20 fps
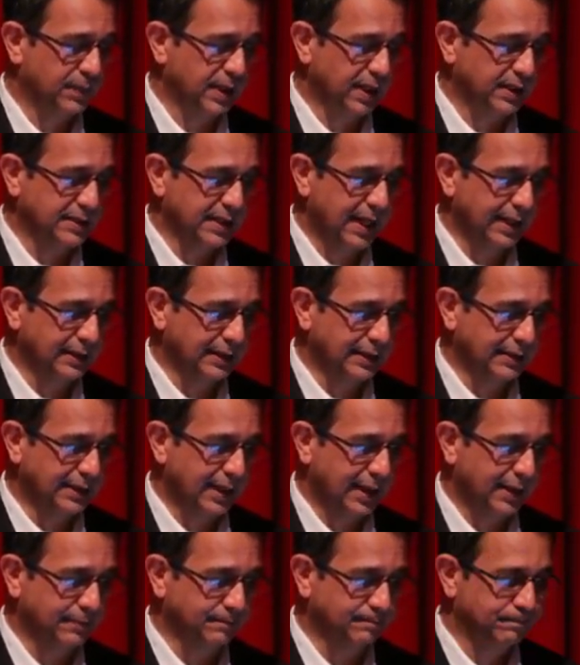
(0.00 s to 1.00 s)
exactly
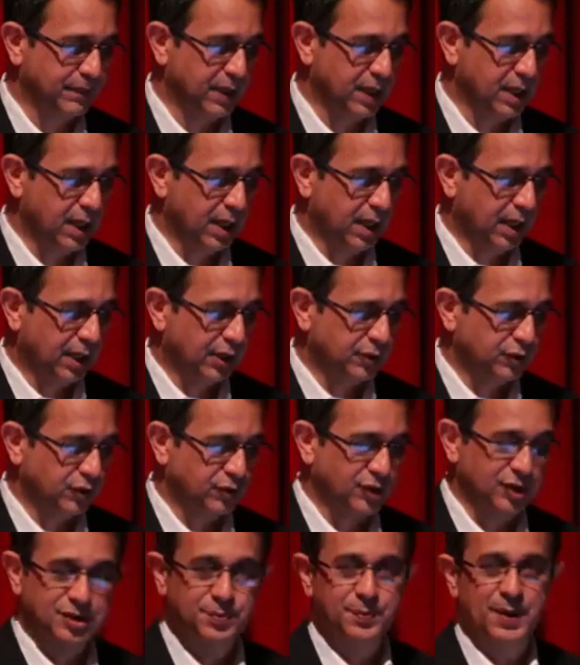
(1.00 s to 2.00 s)
that. So
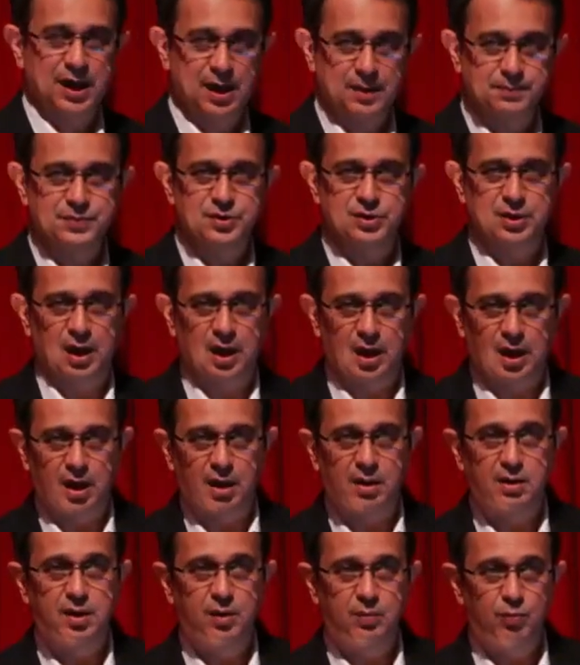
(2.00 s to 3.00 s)
this becomes
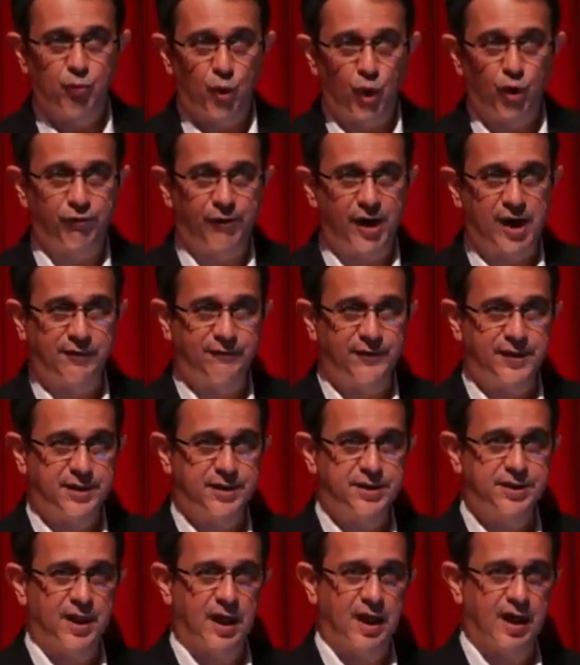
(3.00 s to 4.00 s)
more
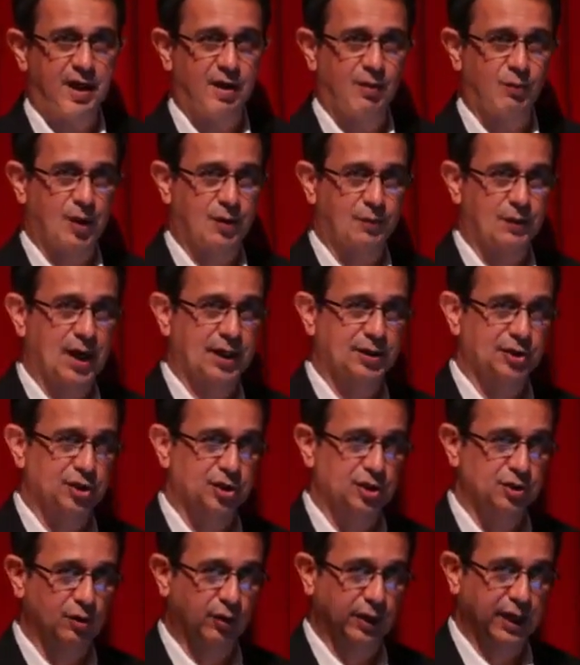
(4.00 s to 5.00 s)
relevant when we're
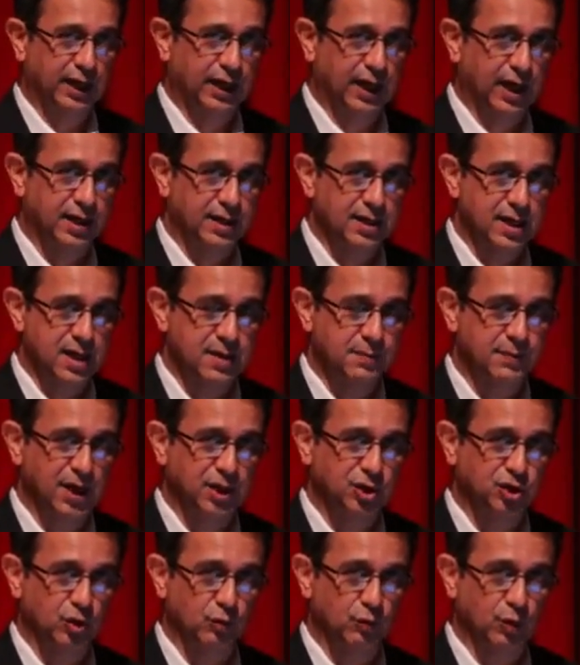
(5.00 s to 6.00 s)
actually looking at a
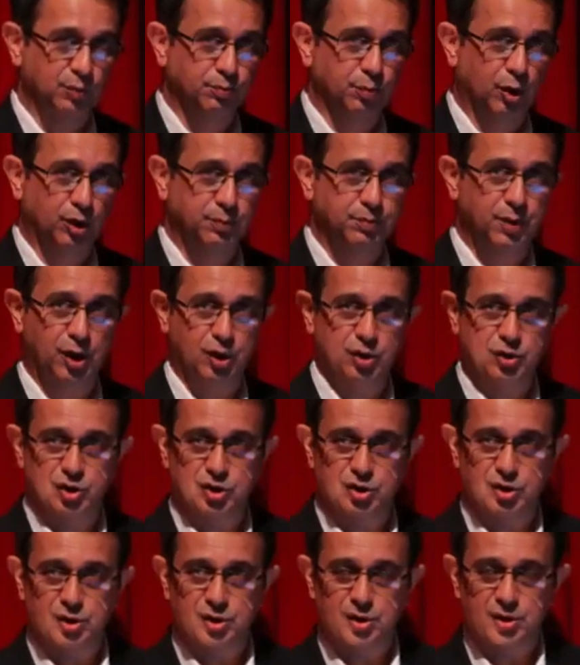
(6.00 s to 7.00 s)
patient with POT,
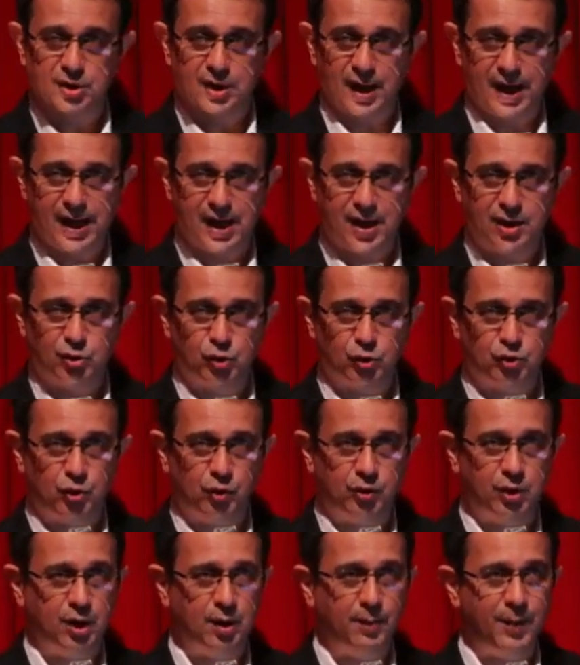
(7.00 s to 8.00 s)
because here you're
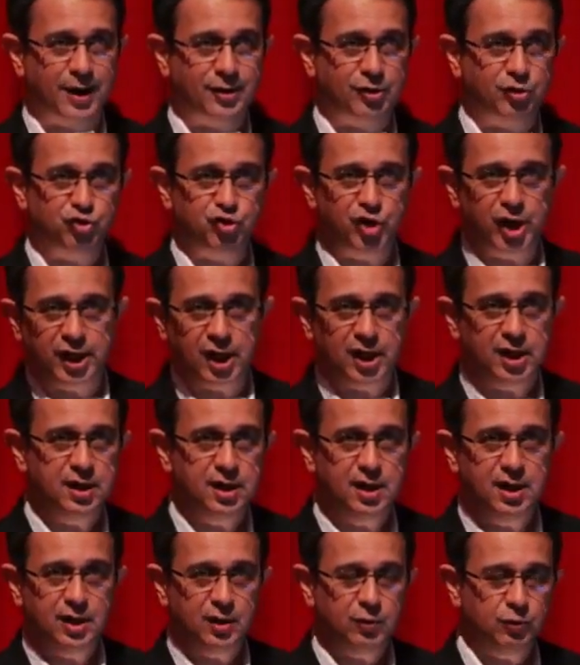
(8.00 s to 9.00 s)
talking about a trigger
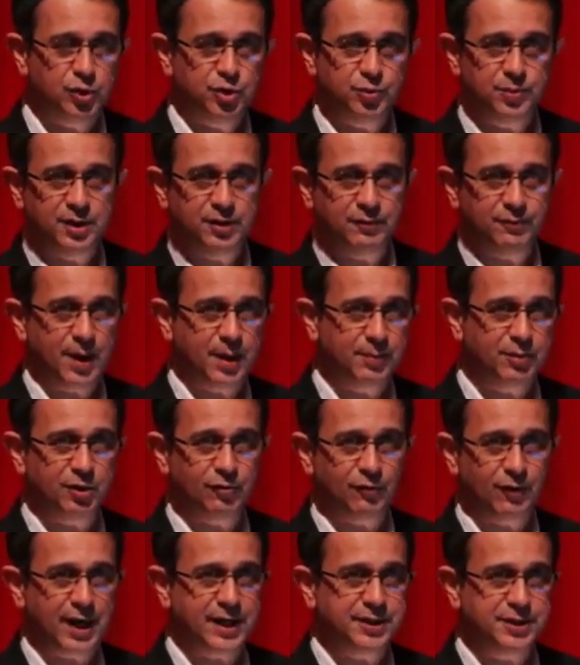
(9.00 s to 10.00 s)
which may be
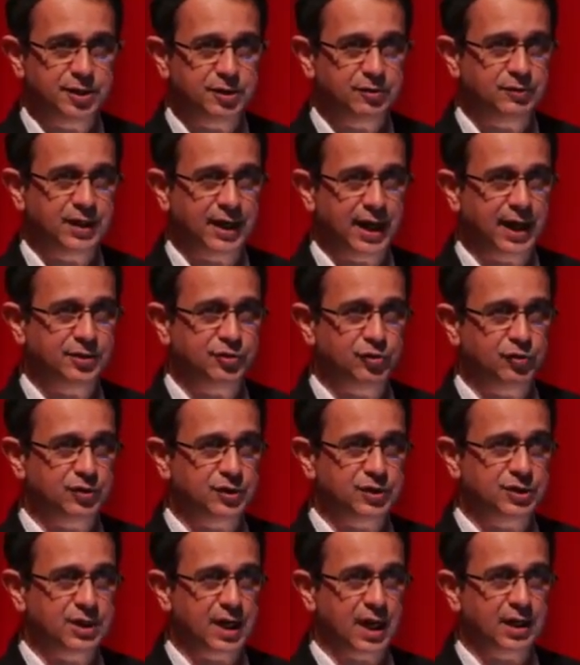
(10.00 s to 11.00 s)
related to the
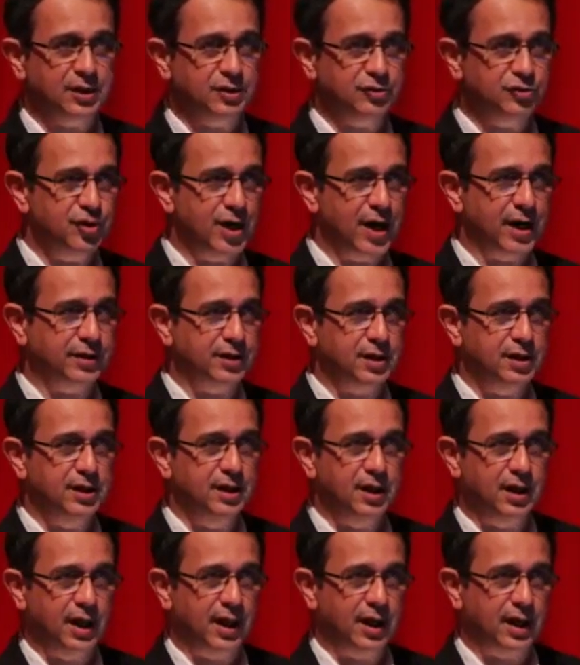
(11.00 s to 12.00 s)
gastrointestinal tract,
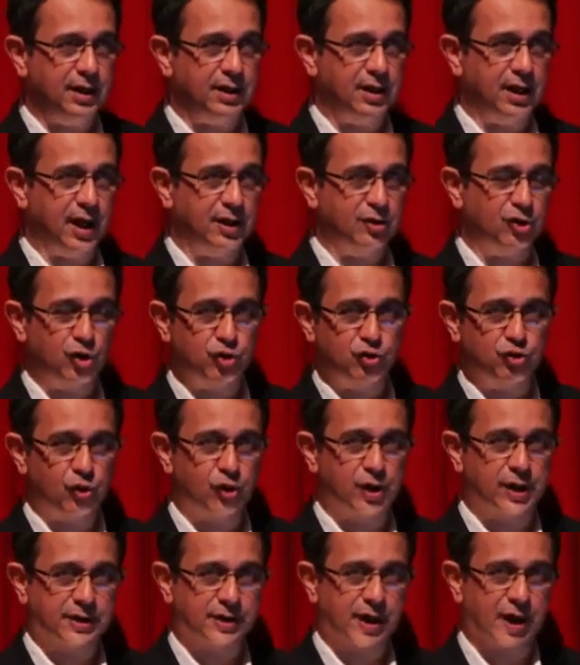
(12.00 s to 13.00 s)
and
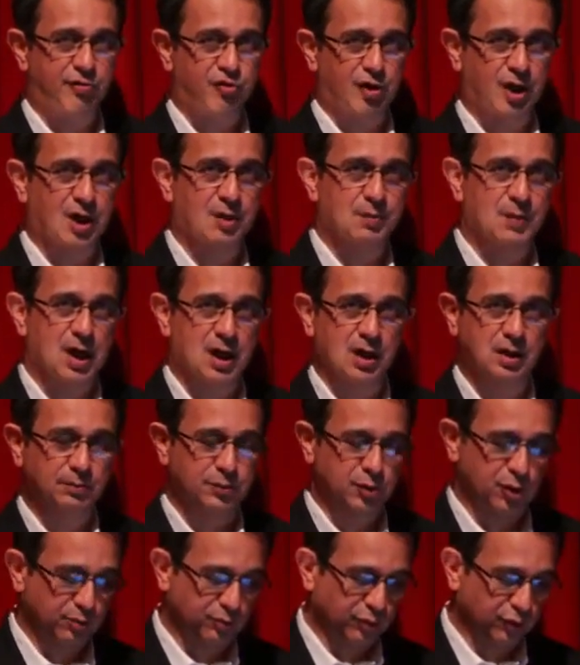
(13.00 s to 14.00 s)
controlling that trigger may help
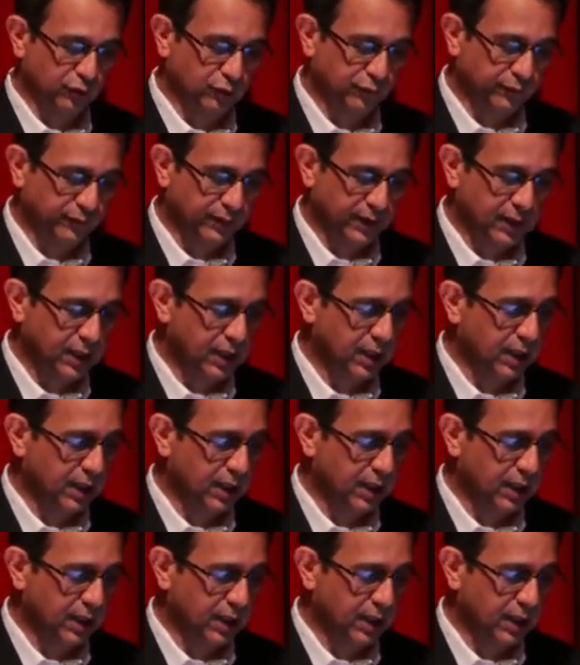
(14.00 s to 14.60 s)
to improve